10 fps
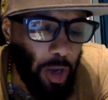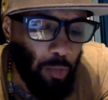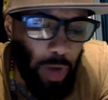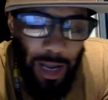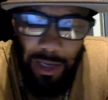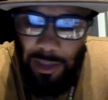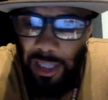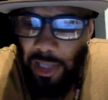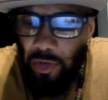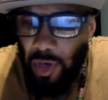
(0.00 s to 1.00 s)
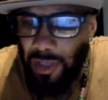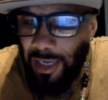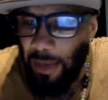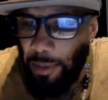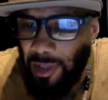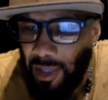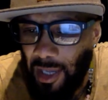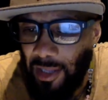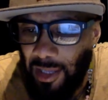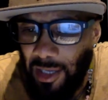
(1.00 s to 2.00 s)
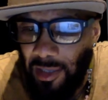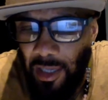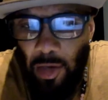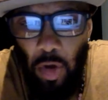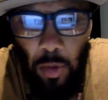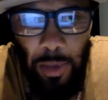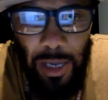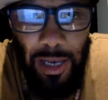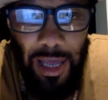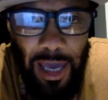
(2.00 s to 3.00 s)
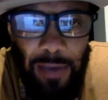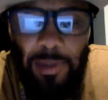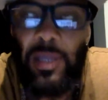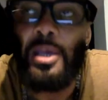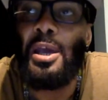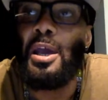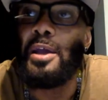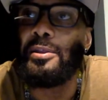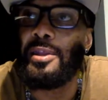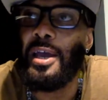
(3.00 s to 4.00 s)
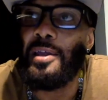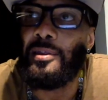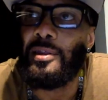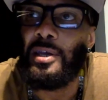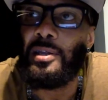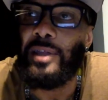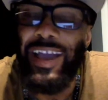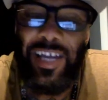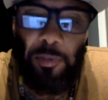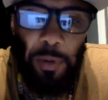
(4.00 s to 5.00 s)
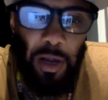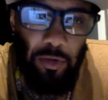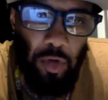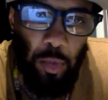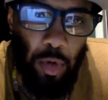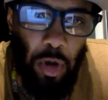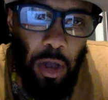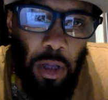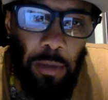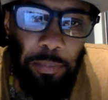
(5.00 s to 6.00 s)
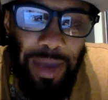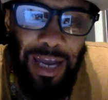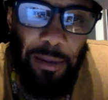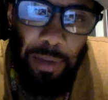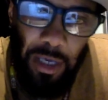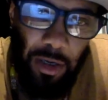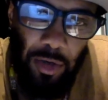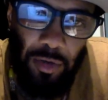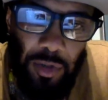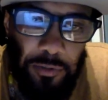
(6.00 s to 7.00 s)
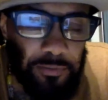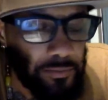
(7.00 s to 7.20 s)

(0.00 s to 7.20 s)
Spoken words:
What I could tell you is, and I've been saying this in all my lives, There's this expat group called Panamigos.